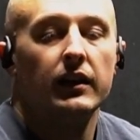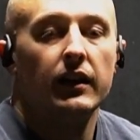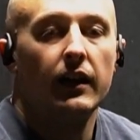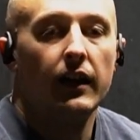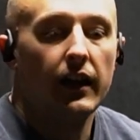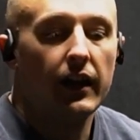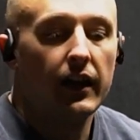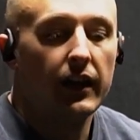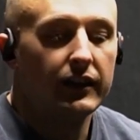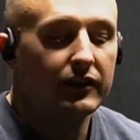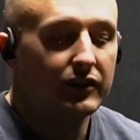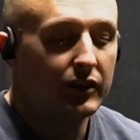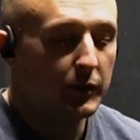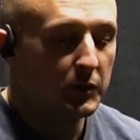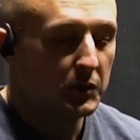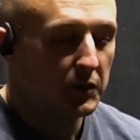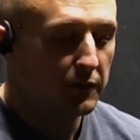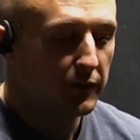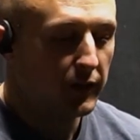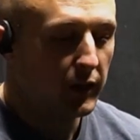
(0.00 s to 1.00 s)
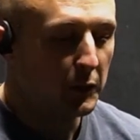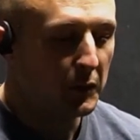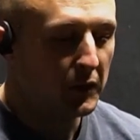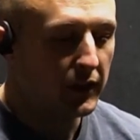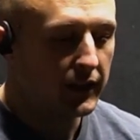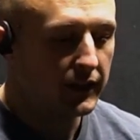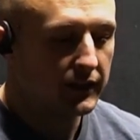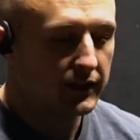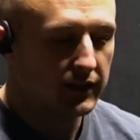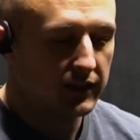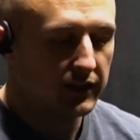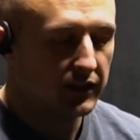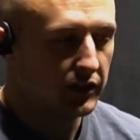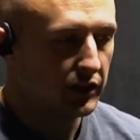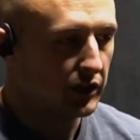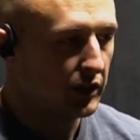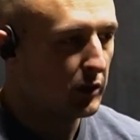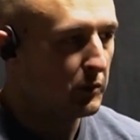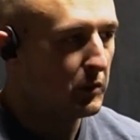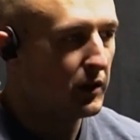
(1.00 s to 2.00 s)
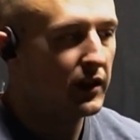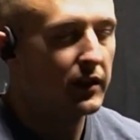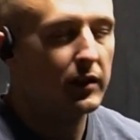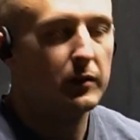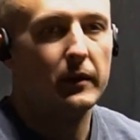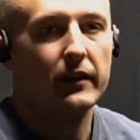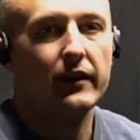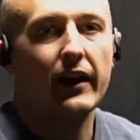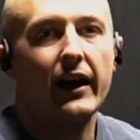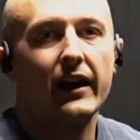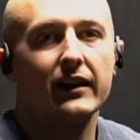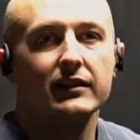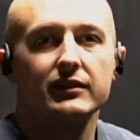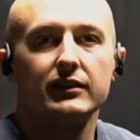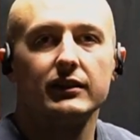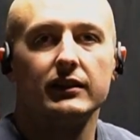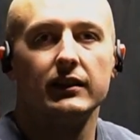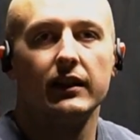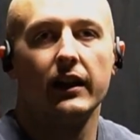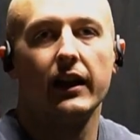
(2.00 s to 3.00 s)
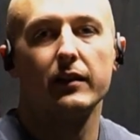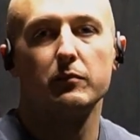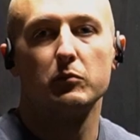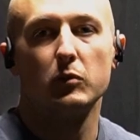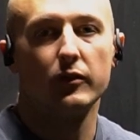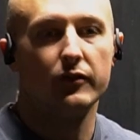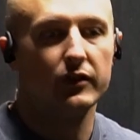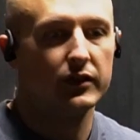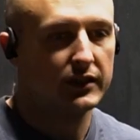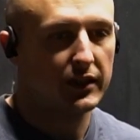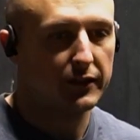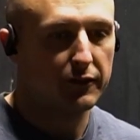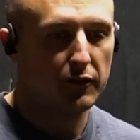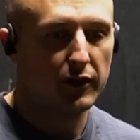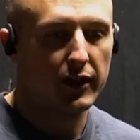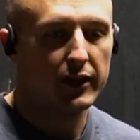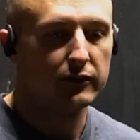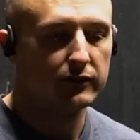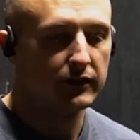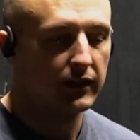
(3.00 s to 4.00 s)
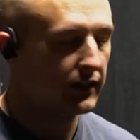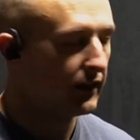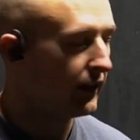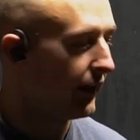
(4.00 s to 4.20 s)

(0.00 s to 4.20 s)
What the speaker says: in terms of filming this, it's going to be a little bit of hassle and moving stuff around.